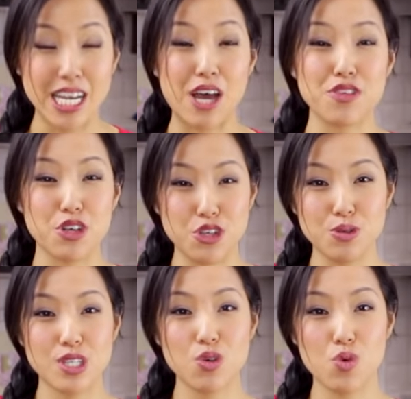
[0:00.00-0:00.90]
Now, if you're
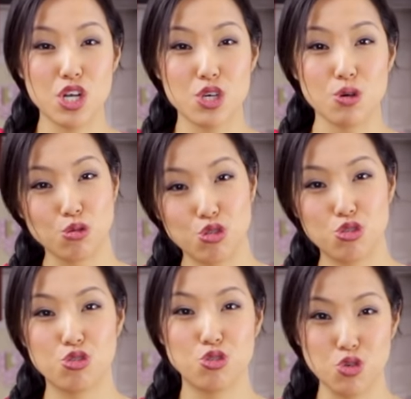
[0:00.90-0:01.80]
using one of those
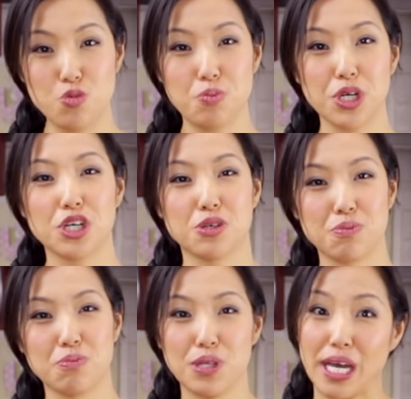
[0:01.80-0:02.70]

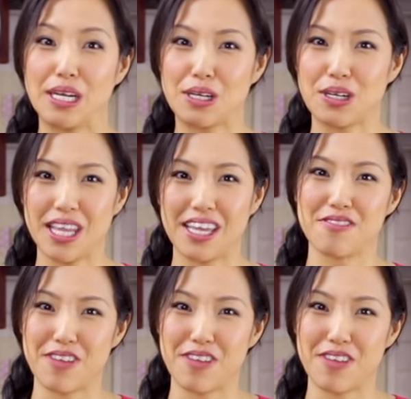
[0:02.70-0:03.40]
super blender like a